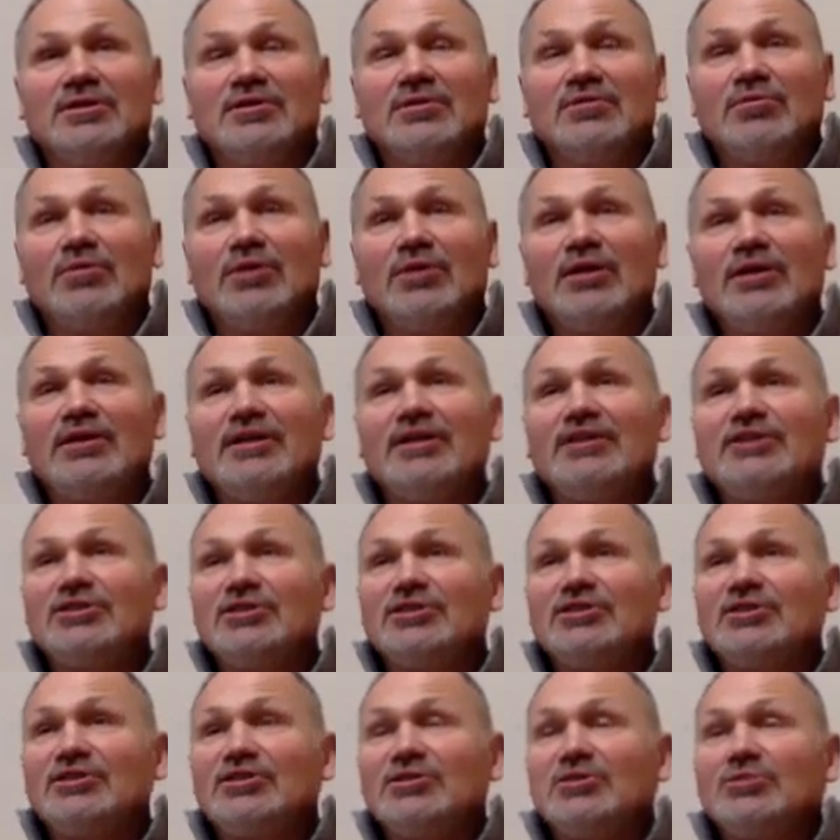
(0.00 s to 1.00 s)
well, it's
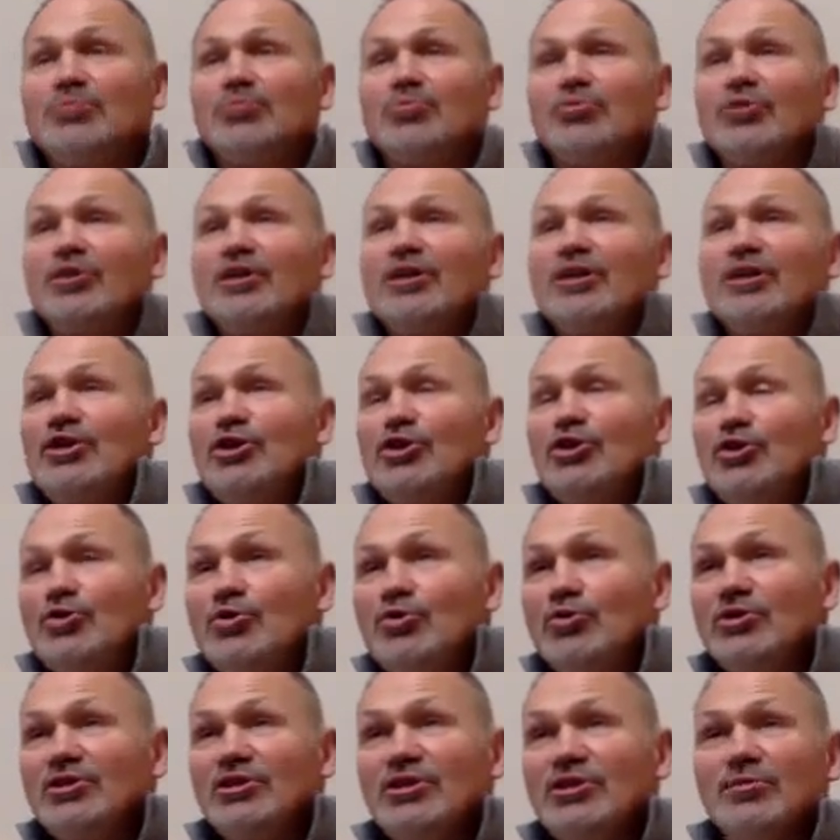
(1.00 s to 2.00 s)
to bring
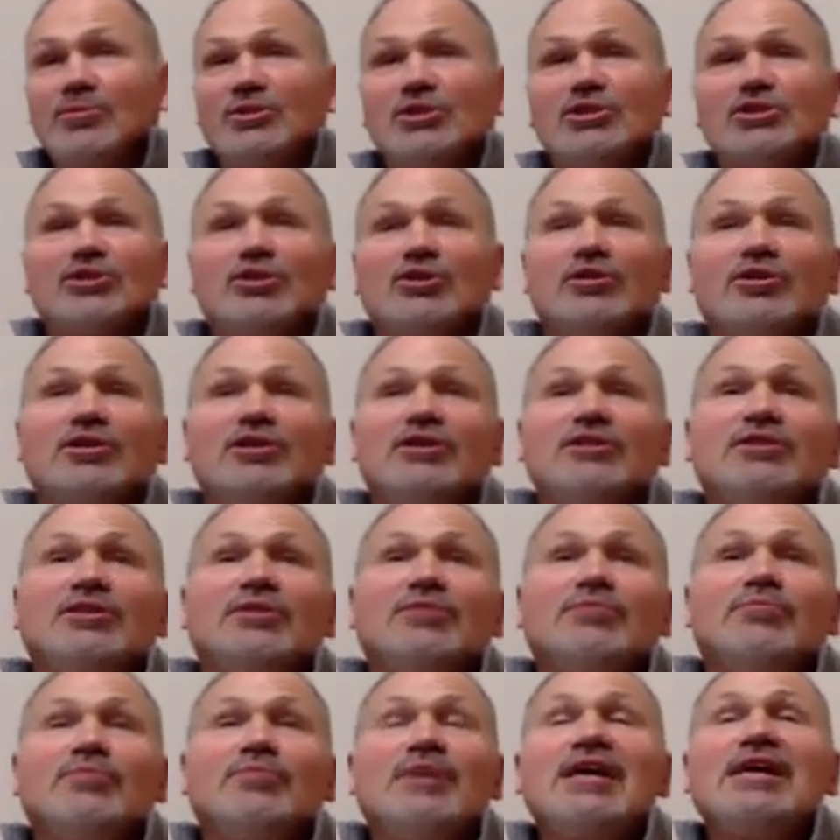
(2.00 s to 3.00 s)
you to maturity, to
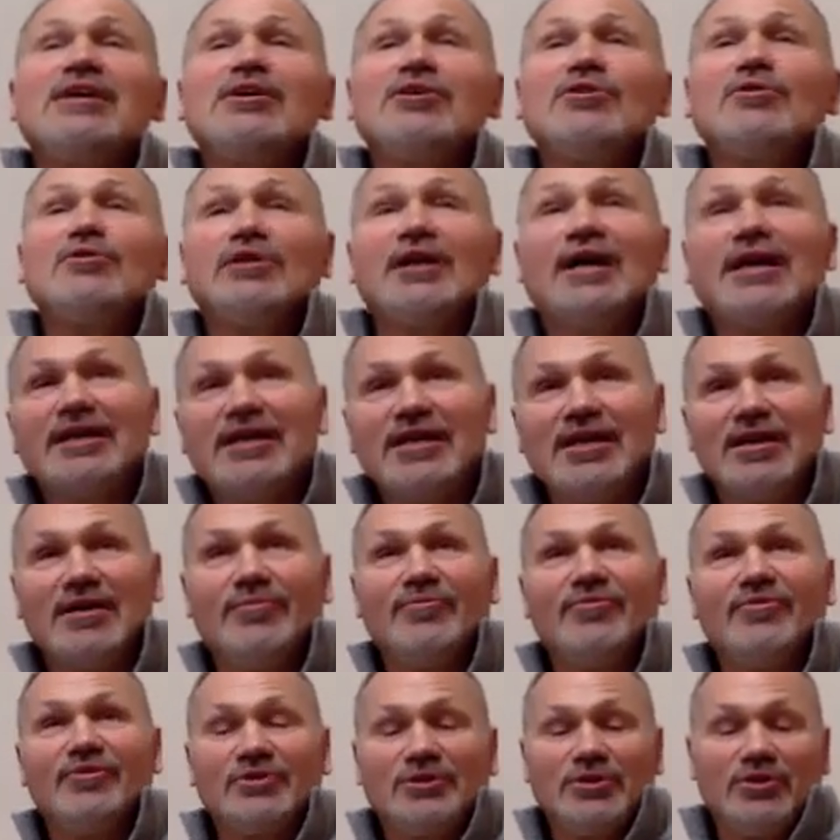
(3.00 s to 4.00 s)
make you like
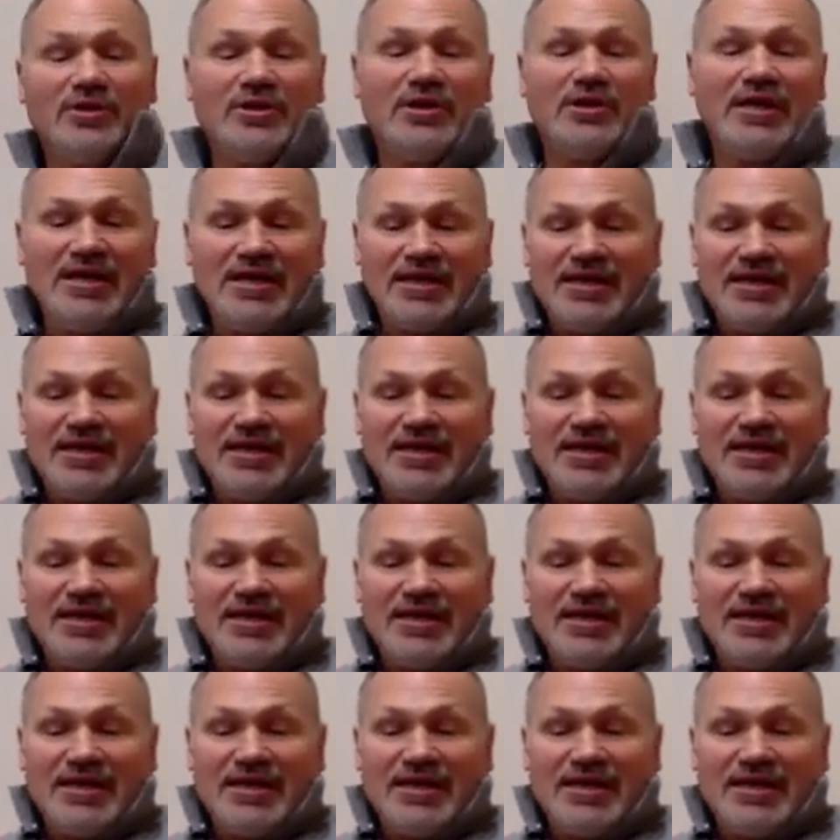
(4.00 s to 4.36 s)
him, so that